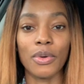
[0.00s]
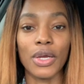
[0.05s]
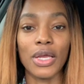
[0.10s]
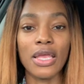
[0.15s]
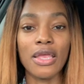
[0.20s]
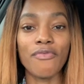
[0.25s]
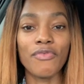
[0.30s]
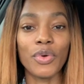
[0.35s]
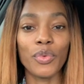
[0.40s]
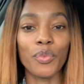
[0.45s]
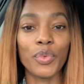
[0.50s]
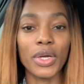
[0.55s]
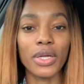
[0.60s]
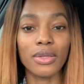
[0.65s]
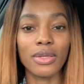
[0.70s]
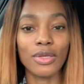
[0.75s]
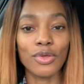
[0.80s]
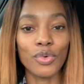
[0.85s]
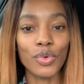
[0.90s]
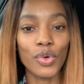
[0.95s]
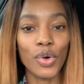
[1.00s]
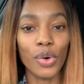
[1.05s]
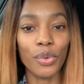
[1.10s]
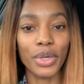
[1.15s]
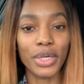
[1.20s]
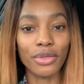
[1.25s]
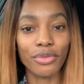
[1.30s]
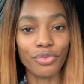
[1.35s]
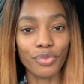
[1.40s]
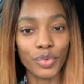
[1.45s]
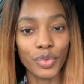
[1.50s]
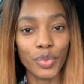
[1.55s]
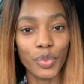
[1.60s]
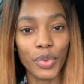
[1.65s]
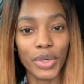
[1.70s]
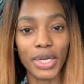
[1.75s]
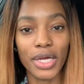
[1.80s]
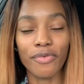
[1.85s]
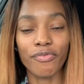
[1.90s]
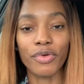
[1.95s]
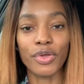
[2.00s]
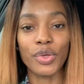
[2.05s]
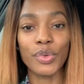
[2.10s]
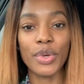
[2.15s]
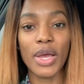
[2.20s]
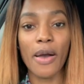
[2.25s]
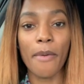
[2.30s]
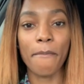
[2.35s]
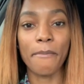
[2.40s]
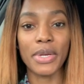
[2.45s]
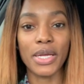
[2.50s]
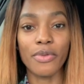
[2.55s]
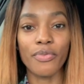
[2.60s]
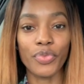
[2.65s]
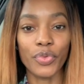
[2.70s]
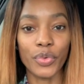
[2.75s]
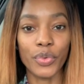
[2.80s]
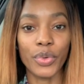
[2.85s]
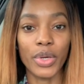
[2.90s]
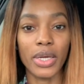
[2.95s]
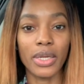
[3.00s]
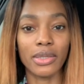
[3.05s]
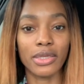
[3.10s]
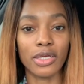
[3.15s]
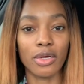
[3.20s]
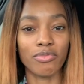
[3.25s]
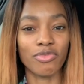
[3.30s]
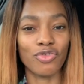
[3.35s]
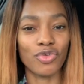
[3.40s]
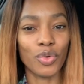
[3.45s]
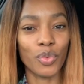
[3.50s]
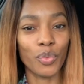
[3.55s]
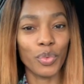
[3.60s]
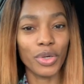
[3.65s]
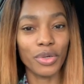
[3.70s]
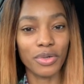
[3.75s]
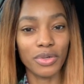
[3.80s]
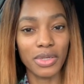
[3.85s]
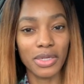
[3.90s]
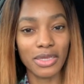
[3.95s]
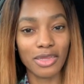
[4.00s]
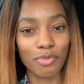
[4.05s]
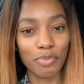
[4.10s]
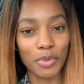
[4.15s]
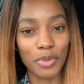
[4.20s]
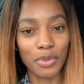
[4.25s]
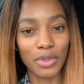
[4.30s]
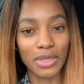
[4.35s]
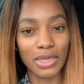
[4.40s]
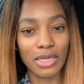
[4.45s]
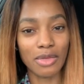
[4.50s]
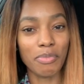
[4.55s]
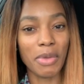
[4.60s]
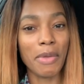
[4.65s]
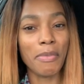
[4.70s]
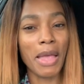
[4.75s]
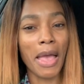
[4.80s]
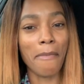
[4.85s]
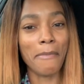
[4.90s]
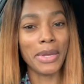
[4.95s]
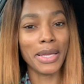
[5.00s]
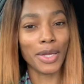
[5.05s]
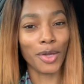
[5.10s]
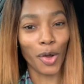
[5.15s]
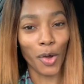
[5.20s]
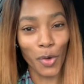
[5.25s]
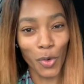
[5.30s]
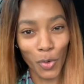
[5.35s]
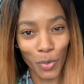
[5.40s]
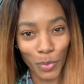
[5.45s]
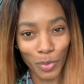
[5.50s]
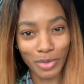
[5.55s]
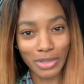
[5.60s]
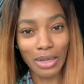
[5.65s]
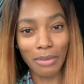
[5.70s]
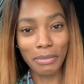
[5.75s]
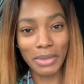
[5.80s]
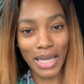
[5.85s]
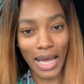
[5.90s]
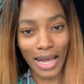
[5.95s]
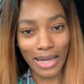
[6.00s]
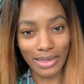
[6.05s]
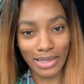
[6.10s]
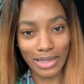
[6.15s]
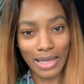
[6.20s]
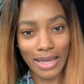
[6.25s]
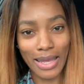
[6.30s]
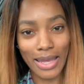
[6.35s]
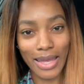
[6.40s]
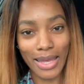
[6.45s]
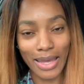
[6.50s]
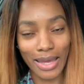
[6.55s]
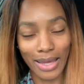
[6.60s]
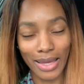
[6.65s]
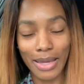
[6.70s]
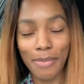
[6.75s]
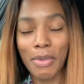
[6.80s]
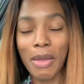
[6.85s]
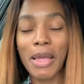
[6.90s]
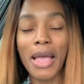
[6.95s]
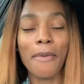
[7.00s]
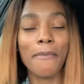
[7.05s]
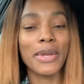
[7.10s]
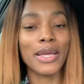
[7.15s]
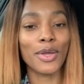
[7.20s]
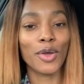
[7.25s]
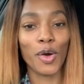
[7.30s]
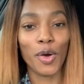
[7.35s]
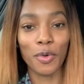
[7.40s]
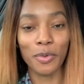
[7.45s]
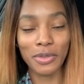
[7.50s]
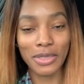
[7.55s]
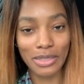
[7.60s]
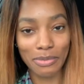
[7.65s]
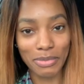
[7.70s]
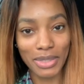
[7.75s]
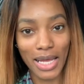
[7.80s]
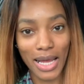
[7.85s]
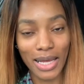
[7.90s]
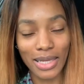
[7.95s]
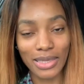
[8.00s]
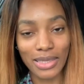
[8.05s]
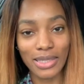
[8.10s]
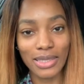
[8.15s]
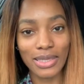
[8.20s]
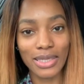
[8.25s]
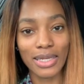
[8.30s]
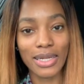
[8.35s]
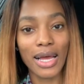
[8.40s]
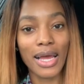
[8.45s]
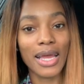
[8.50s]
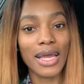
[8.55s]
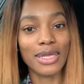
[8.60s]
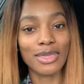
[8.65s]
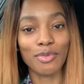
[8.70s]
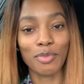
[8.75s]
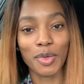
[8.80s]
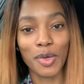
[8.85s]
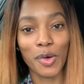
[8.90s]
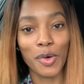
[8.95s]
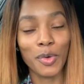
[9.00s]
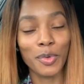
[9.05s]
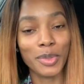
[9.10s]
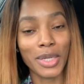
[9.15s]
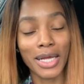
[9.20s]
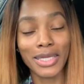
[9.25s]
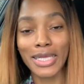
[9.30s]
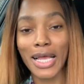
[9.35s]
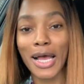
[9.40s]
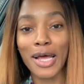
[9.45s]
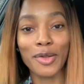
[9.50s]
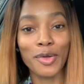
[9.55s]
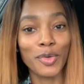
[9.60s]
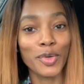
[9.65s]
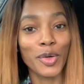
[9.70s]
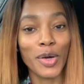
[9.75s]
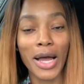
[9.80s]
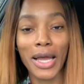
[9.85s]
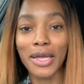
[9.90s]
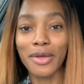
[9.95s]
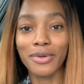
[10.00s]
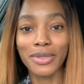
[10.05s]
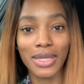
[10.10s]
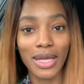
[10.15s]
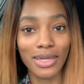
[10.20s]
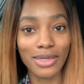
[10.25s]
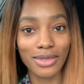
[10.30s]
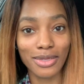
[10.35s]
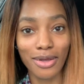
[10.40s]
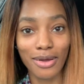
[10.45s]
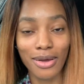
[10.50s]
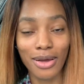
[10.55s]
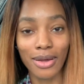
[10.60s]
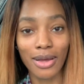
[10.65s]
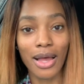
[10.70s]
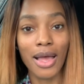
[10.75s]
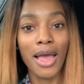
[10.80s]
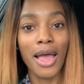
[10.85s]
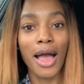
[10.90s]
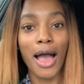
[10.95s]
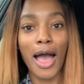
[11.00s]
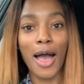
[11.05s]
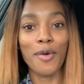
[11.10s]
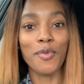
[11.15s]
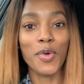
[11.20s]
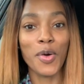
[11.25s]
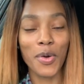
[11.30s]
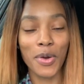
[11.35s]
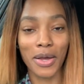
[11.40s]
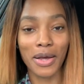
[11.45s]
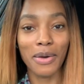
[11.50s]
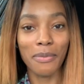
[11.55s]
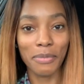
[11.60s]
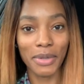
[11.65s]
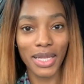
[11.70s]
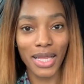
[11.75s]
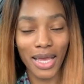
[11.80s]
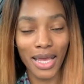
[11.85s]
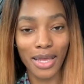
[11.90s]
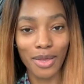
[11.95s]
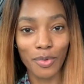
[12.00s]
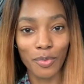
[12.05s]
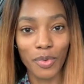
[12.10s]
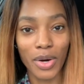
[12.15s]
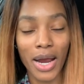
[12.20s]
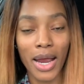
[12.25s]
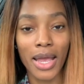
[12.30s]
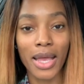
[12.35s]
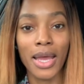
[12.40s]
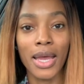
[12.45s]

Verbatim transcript: even with you going through whatever you have been through in terms of your wilderness experiences maybe have been cold some nights yeah it may have been cold some nights he said i had some cold nights i don't know i hear that song i won't complain right